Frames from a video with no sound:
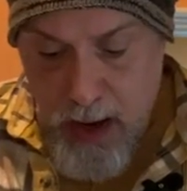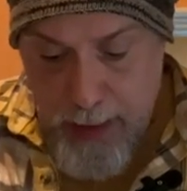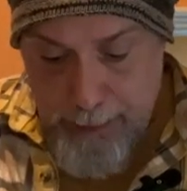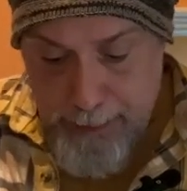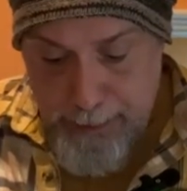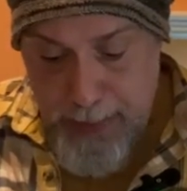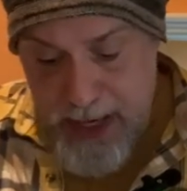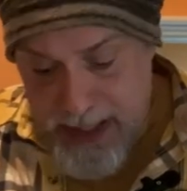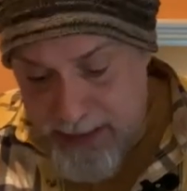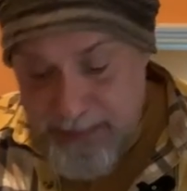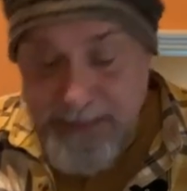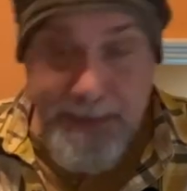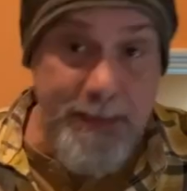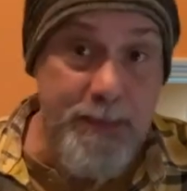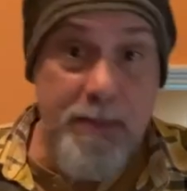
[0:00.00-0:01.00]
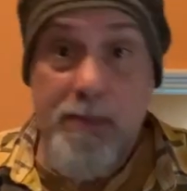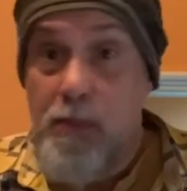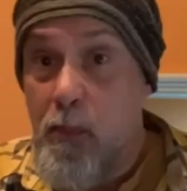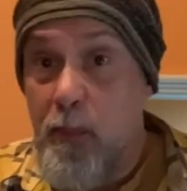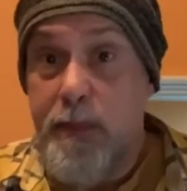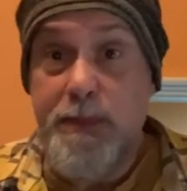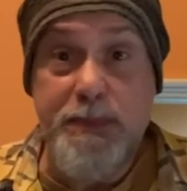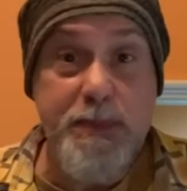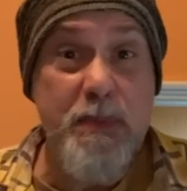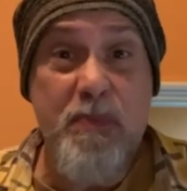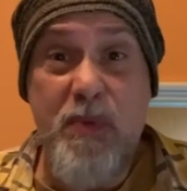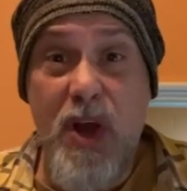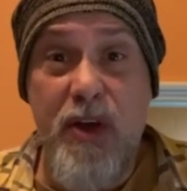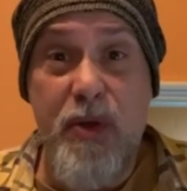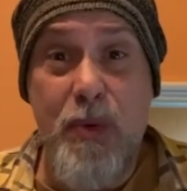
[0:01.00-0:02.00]
But
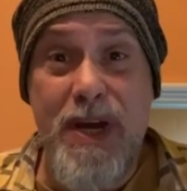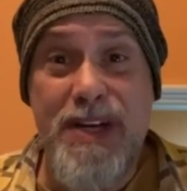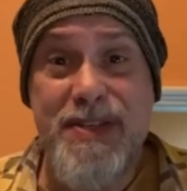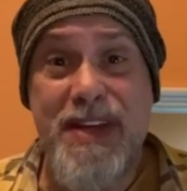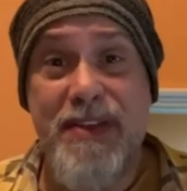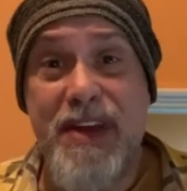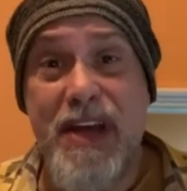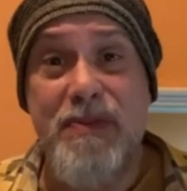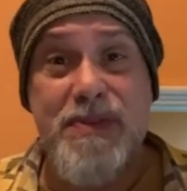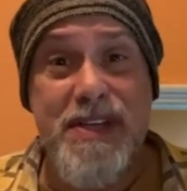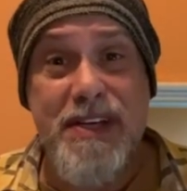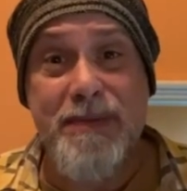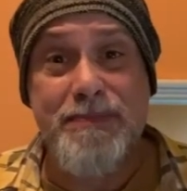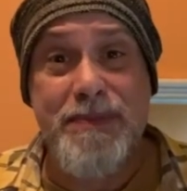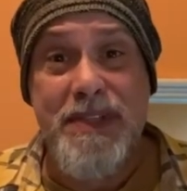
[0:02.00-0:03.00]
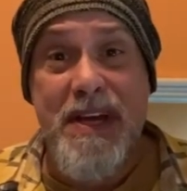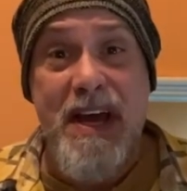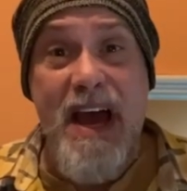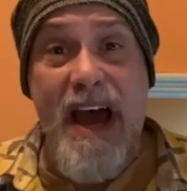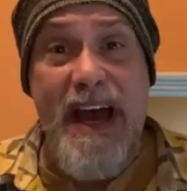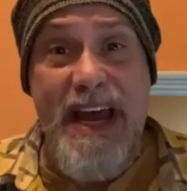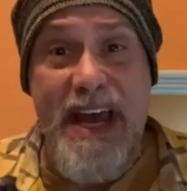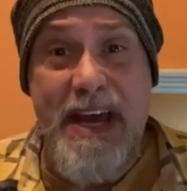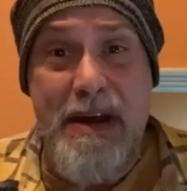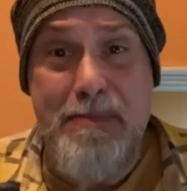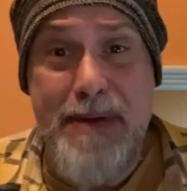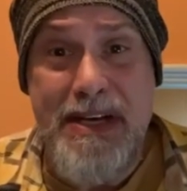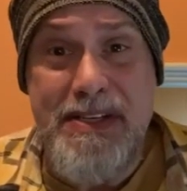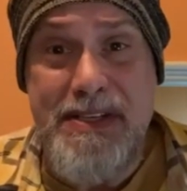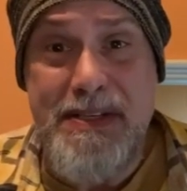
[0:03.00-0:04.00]
otherwise, I think it was a hit and a
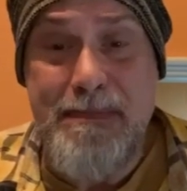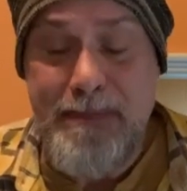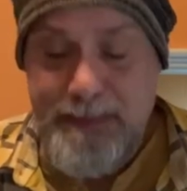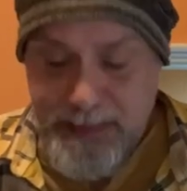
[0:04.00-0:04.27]
miss.